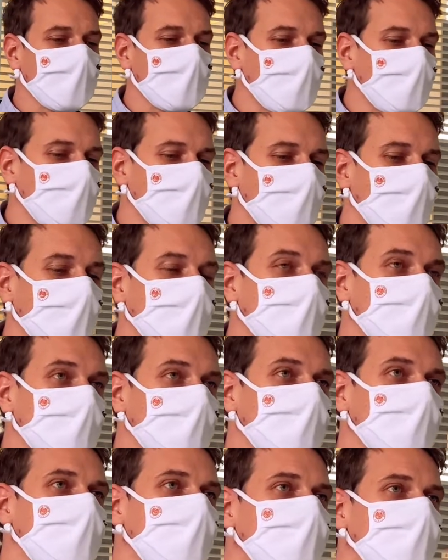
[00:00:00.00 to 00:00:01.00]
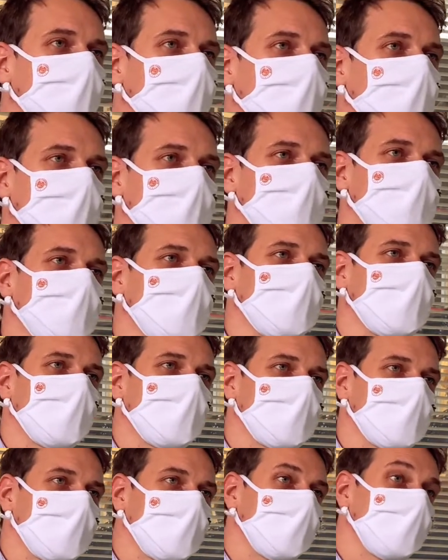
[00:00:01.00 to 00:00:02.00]
Writing your extended
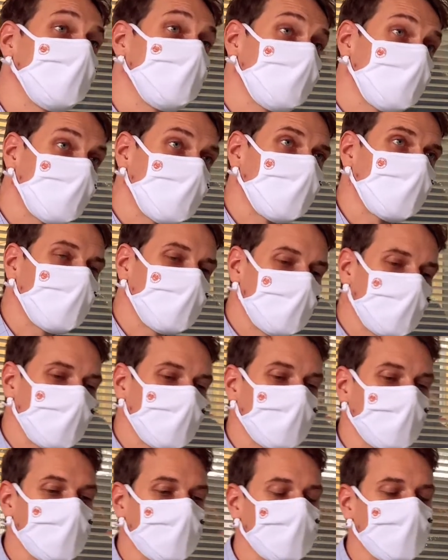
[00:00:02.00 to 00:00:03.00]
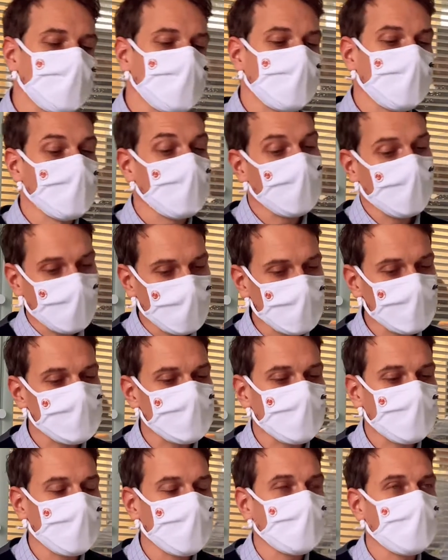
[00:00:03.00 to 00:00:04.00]
essay in a foreign language, in language
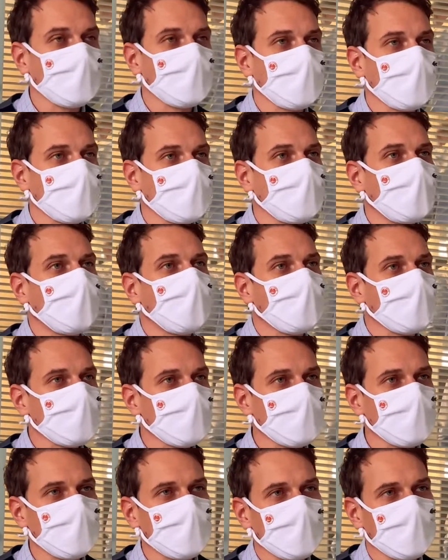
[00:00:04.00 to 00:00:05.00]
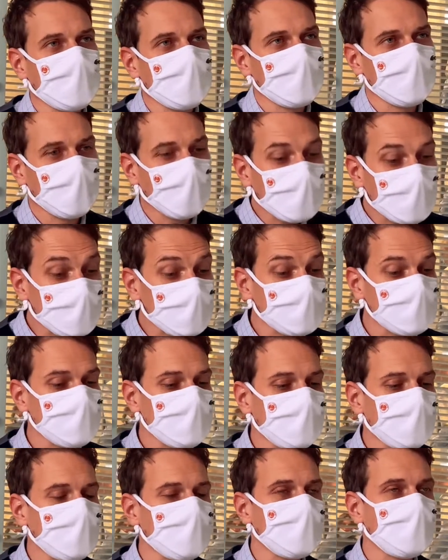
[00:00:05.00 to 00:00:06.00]
B, can also be an advantage
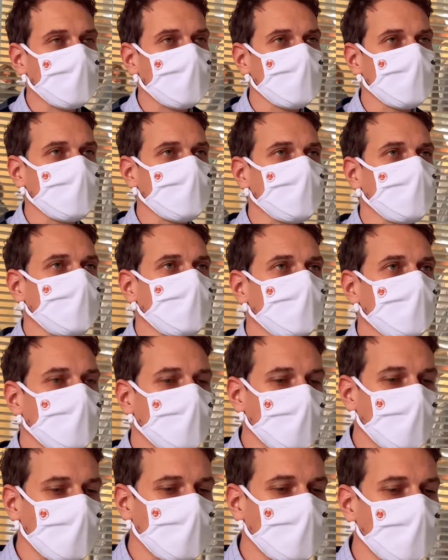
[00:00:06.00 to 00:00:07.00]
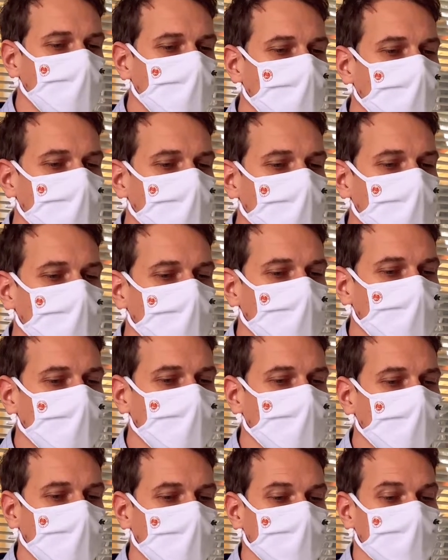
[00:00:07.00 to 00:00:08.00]
because
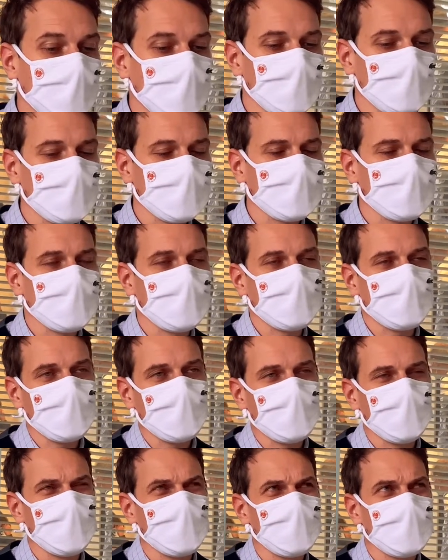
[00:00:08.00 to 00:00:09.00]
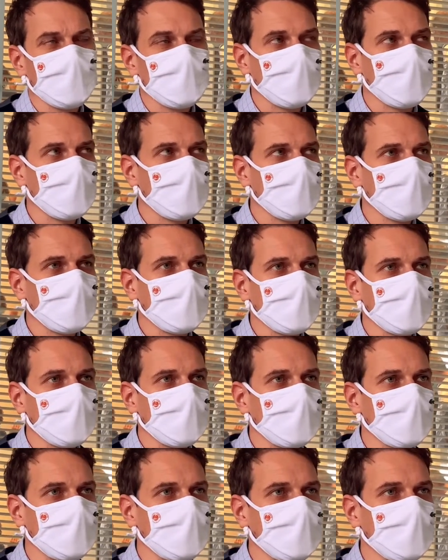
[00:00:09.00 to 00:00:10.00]
examiners tend to be a bit more
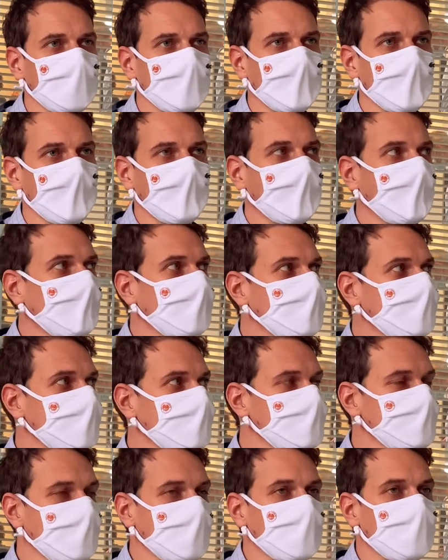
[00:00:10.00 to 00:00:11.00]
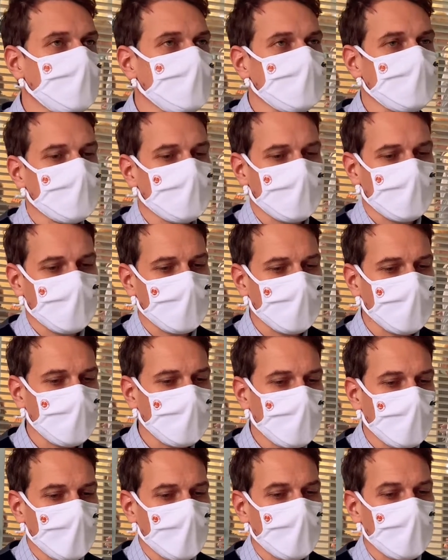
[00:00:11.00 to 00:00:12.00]
lenient just because they
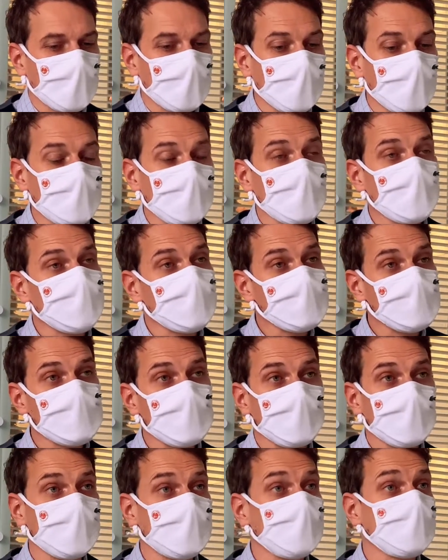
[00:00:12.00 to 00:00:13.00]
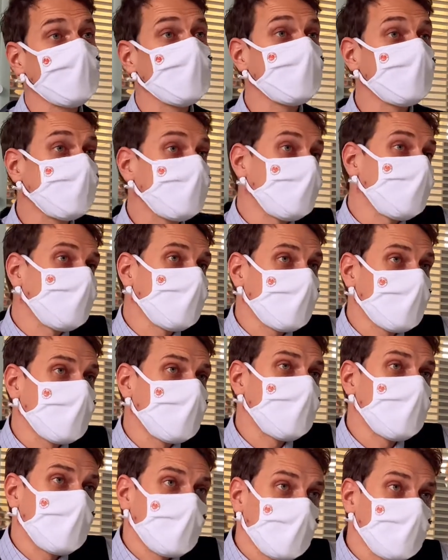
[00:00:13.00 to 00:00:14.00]
already appreciate that you did something in
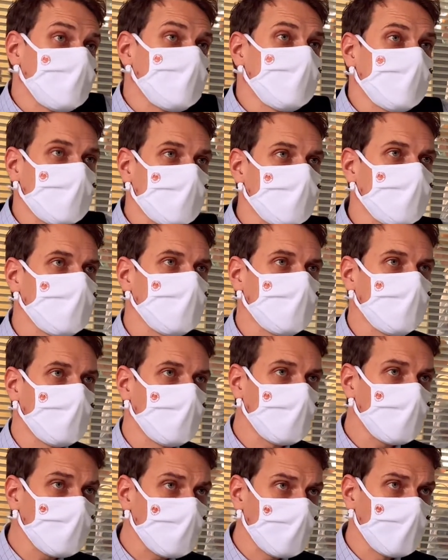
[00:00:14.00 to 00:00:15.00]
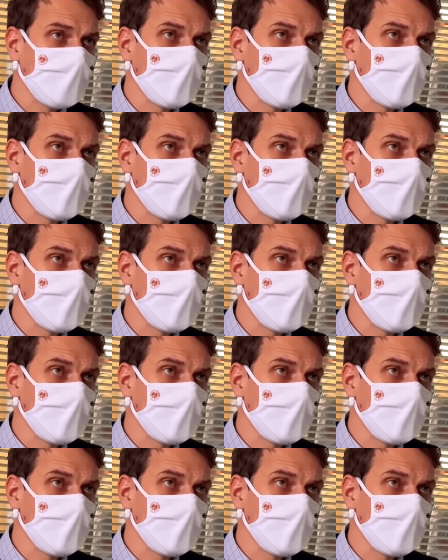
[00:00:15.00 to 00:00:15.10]
a language that is not your